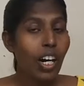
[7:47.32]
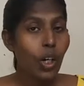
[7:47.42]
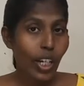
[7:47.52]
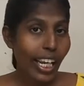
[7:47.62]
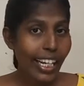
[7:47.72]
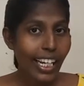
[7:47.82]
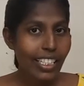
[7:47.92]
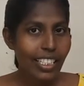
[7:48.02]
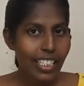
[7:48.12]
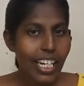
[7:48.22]
Okay
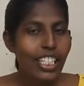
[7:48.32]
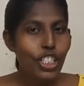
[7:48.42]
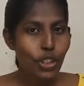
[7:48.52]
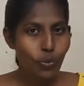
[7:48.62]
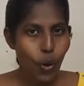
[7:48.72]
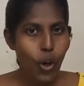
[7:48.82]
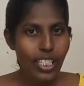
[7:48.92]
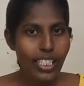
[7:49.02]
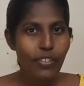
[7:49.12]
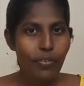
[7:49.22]
kids, did you
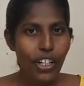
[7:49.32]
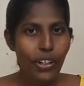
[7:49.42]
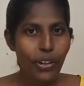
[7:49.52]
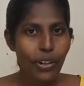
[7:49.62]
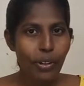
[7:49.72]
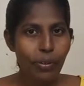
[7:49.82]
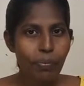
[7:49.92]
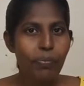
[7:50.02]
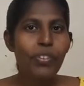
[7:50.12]
watch that video?